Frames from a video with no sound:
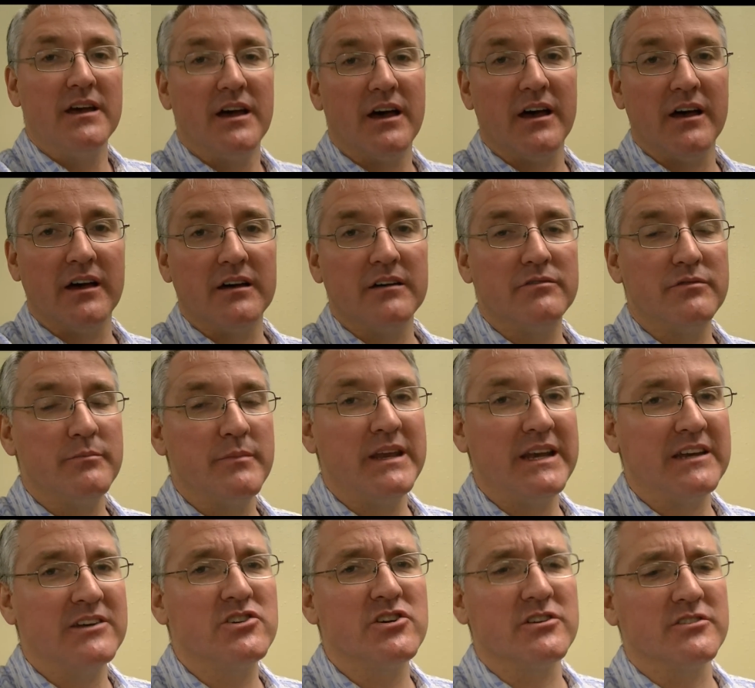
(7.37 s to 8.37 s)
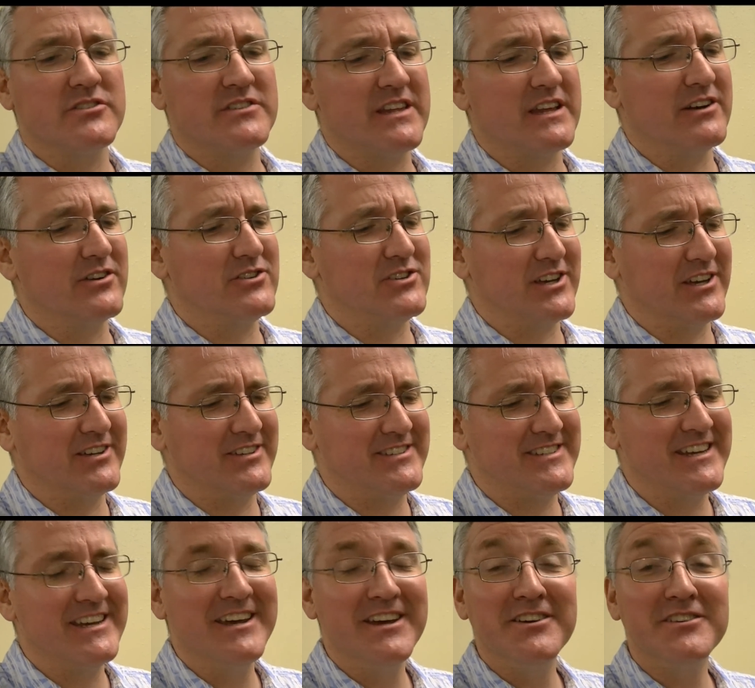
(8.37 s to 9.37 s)
of miniatures that are
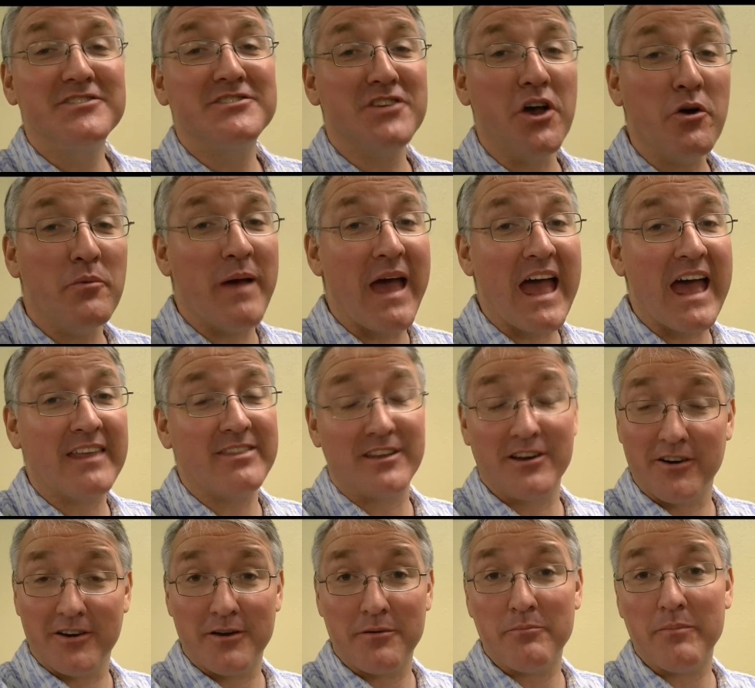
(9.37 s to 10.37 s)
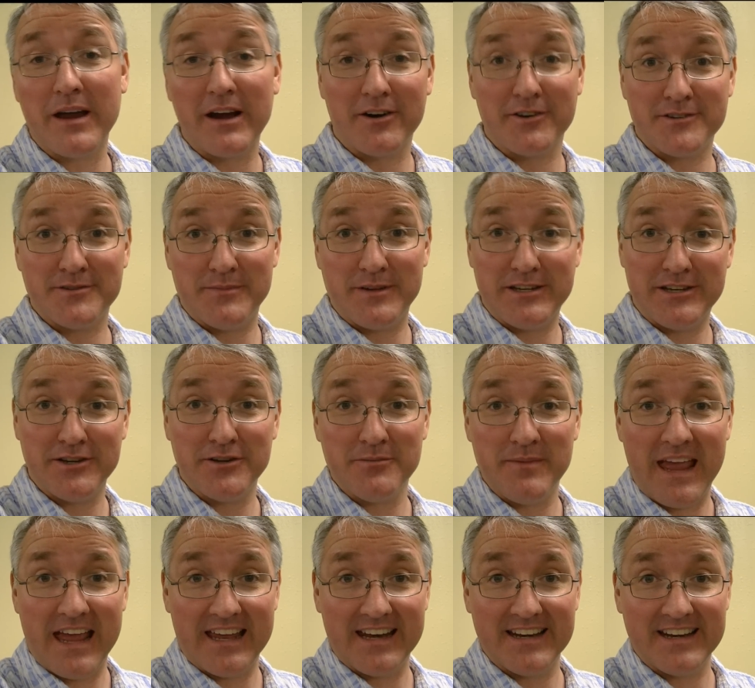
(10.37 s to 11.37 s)
just so bad they're an embarrassment to
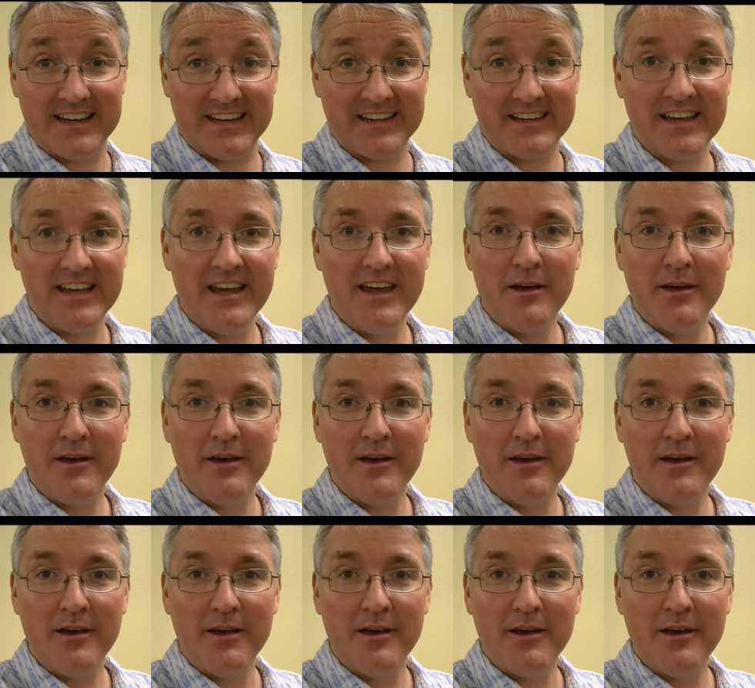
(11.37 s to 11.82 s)
humanity.